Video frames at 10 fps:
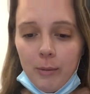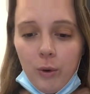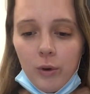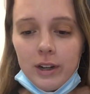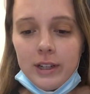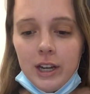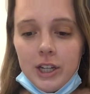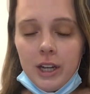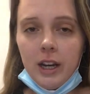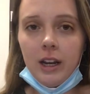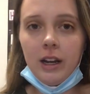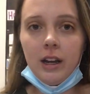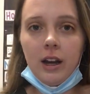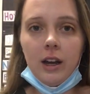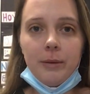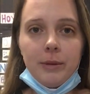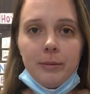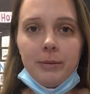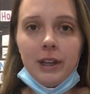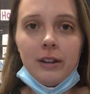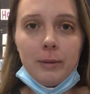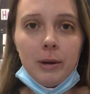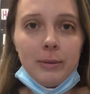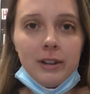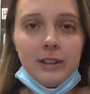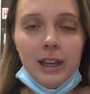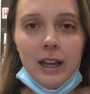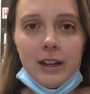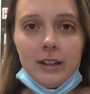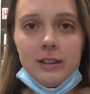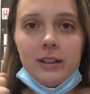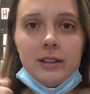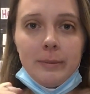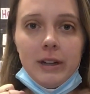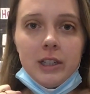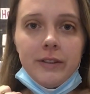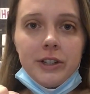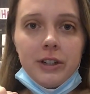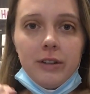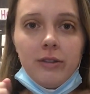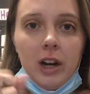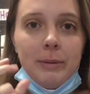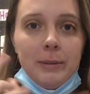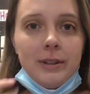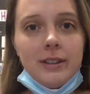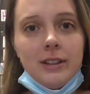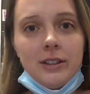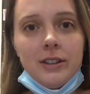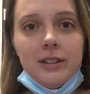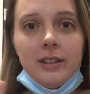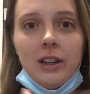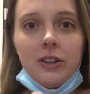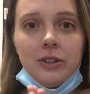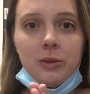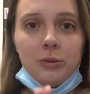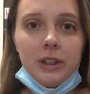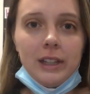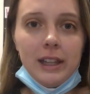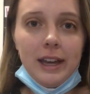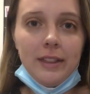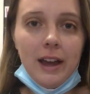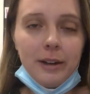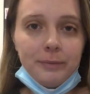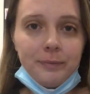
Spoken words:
Or teaching piedra, papel, tijeras, the Spanish version of rock, paper, scissors. They also really like that.